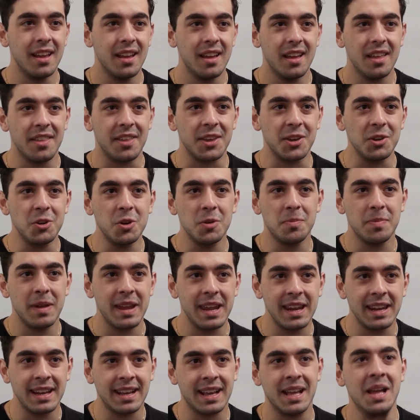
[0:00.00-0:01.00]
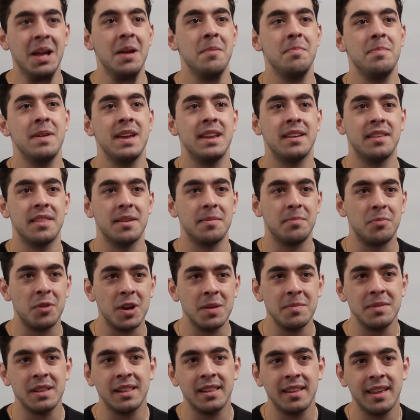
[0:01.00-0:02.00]
the European Cup and the
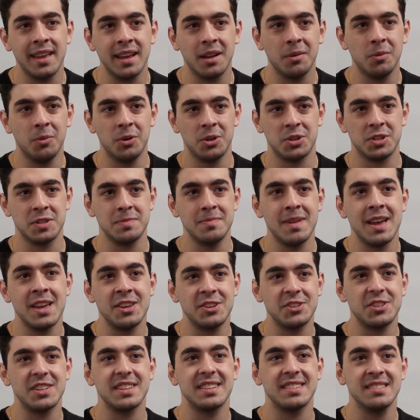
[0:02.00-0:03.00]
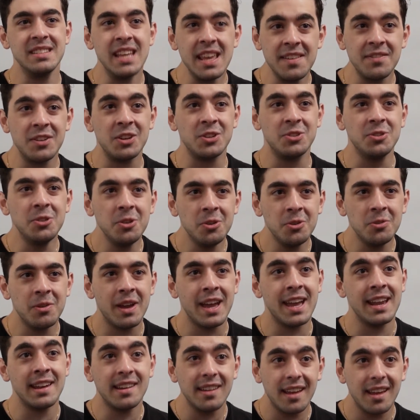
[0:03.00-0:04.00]
Premier League, were smashed 7-2,
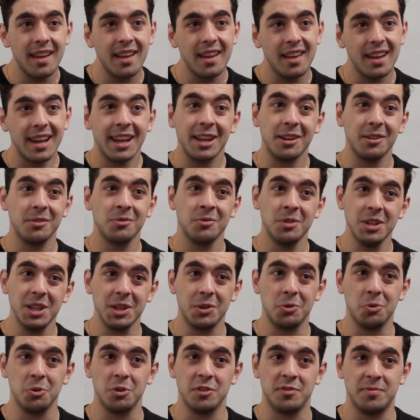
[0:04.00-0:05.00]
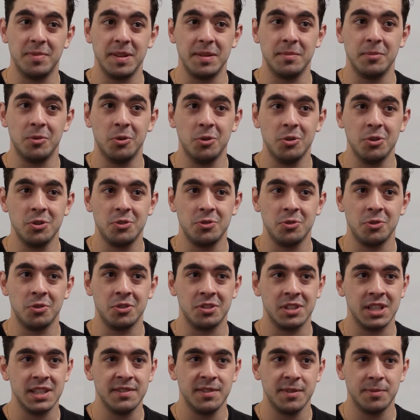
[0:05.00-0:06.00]
and it really could have been more,
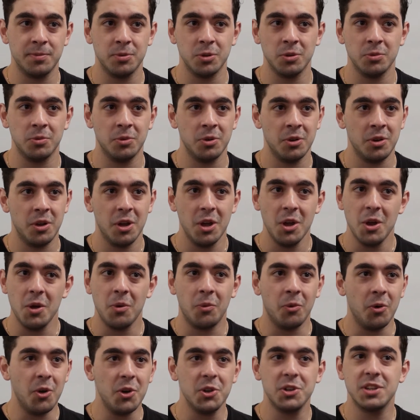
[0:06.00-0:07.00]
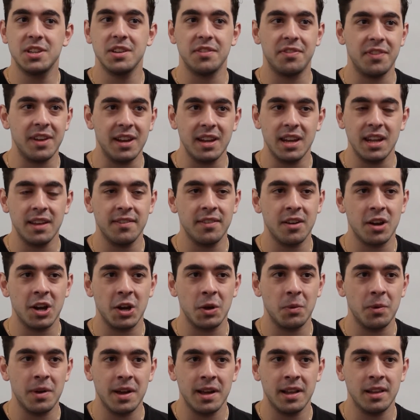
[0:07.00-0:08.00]
George. Liverpool weren't defending
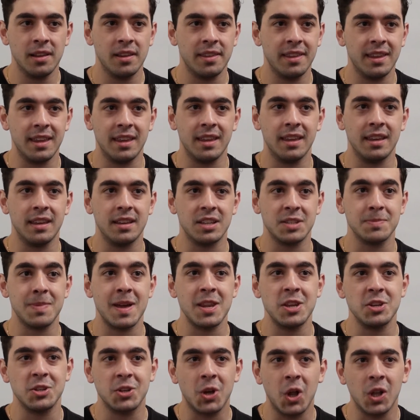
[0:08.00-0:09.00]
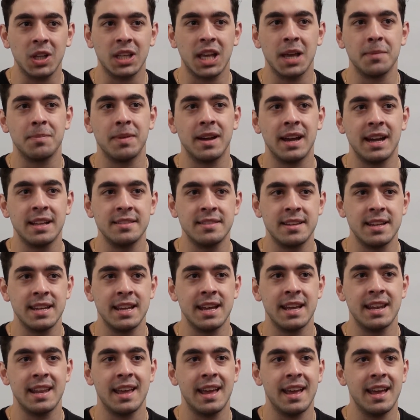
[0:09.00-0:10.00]
very well. The Spanish goalkeeper
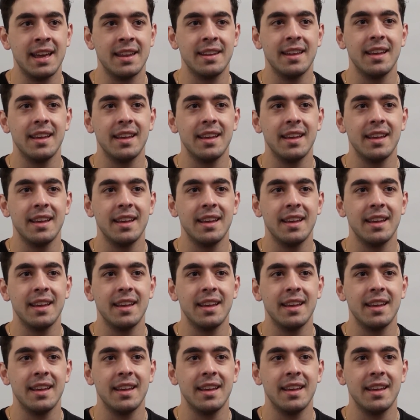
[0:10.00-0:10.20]
Adrian had